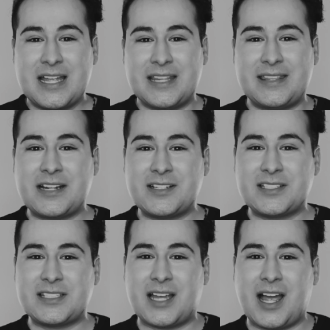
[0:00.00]

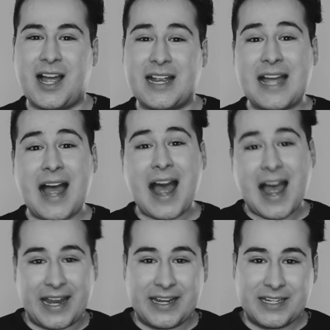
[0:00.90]
there's a
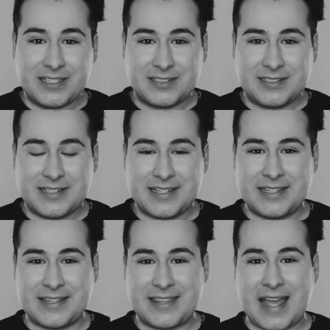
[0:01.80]
guy
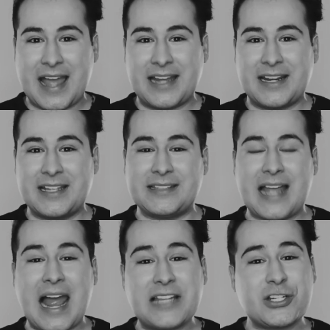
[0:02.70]
that
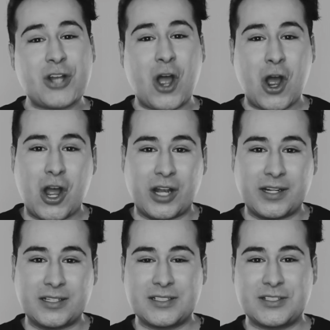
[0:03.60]
latched
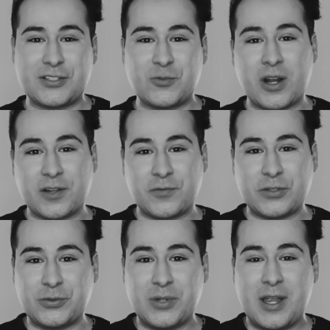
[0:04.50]
on to one of you